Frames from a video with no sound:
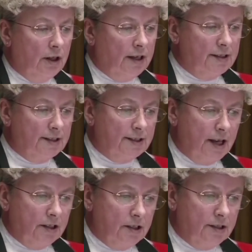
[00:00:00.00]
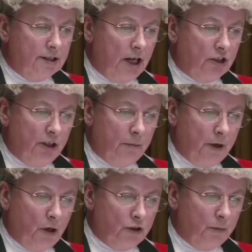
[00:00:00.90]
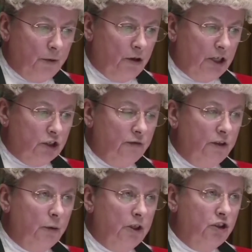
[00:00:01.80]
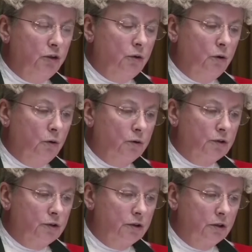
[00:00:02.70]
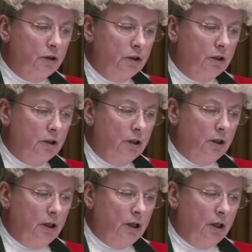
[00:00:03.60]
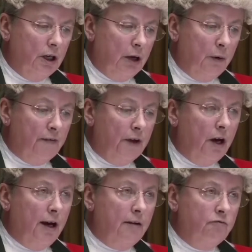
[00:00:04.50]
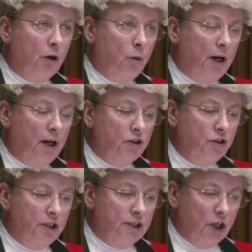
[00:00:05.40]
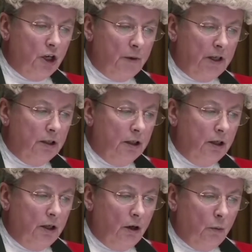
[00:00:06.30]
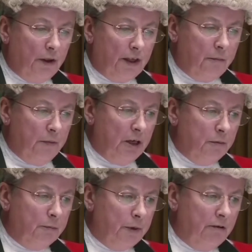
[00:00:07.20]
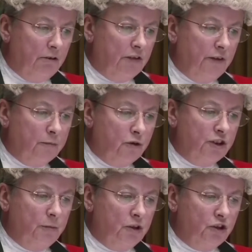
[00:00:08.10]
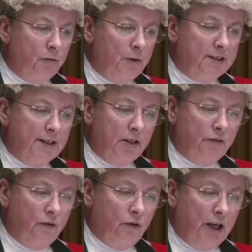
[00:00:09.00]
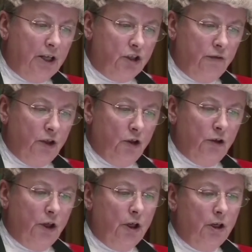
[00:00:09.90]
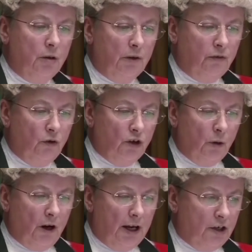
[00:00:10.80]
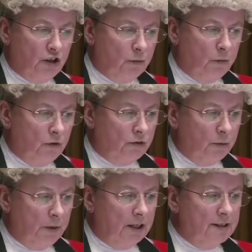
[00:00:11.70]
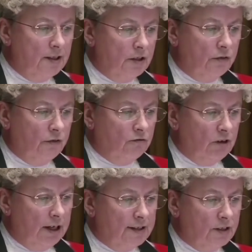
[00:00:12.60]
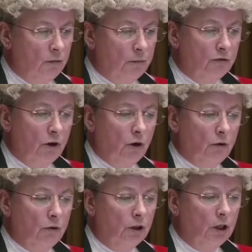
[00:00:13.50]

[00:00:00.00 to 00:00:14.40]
That is the sentence I shall impose upon each of you in due course. However, I am required to determine whether a minimum period of imprisonment should be set for each of you before you are eligible to be considered for release on parole,